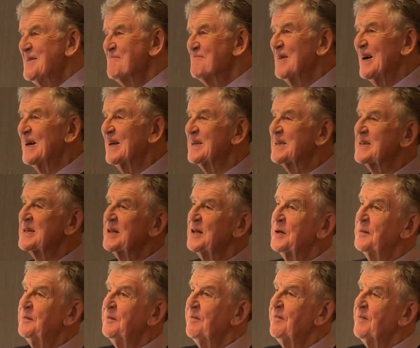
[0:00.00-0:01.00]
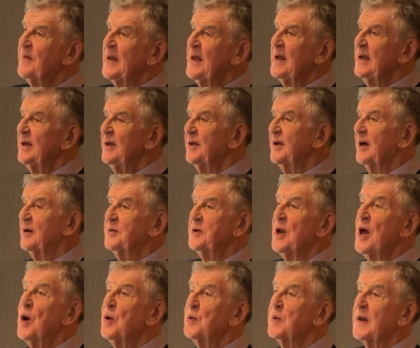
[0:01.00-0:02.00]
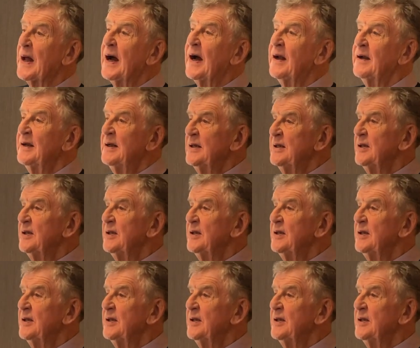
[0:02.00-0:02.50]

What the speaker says: But you don't know that.